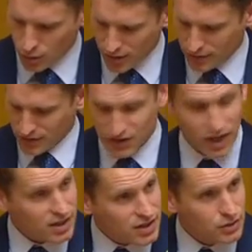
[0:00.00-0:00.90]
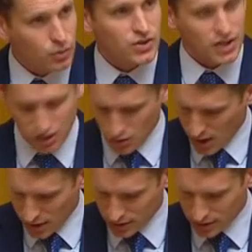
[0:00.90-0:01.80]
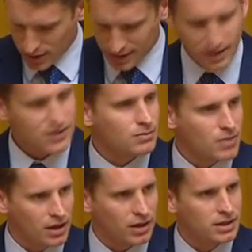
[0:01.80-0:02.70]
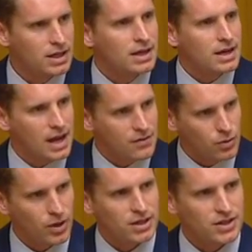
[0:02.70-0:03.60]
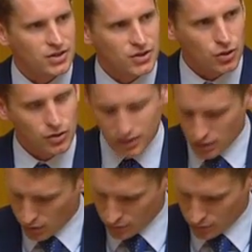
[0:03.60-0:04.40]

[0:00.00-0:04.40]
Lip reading: whatever sex or sexuality, it doesn't matter. Everyone is deserving